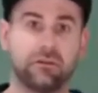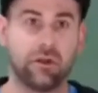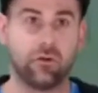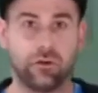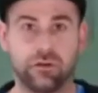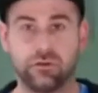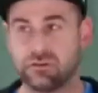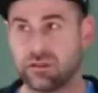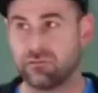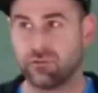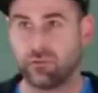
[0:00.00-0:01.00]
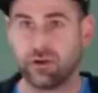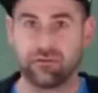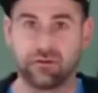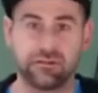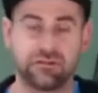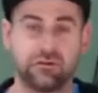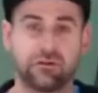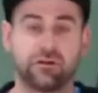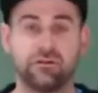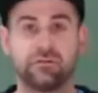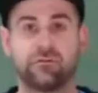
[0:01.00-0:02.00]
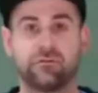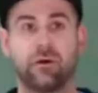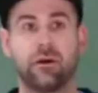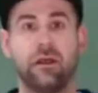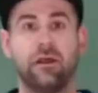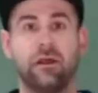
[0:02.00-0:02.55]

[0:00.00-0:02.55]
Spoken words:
or use them for whatever it is you're going to use them for.